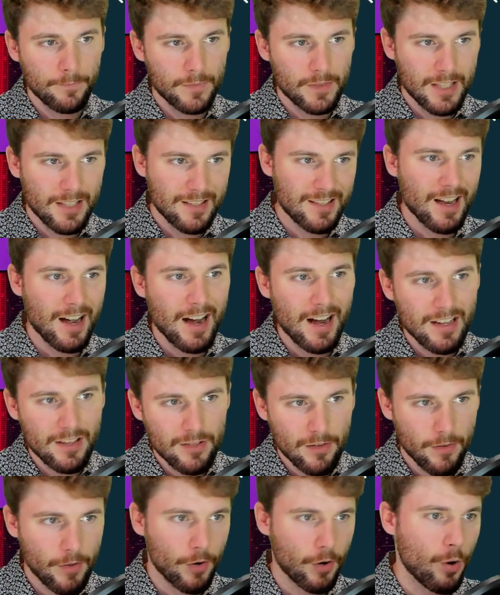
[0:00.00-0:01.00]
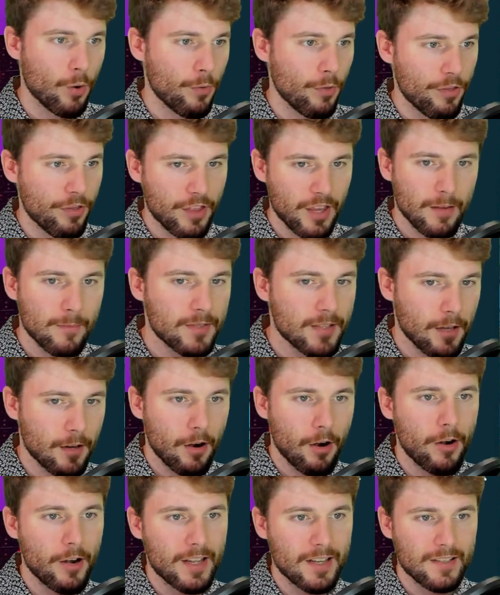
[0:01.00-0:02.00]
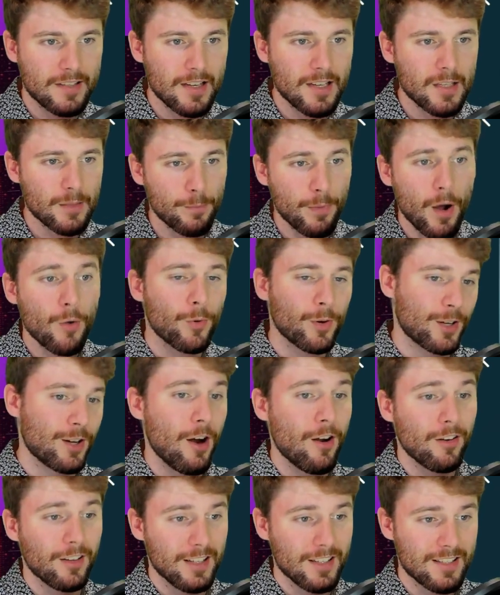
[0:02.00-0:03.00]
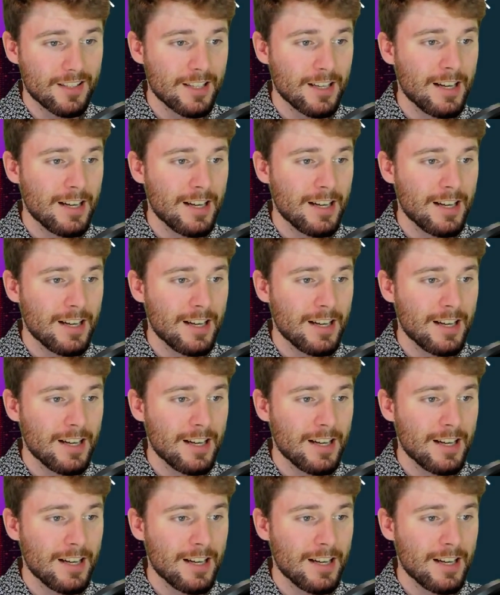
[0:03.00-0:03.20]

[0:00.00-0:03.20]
designs or their own themes that already exist, but regardless,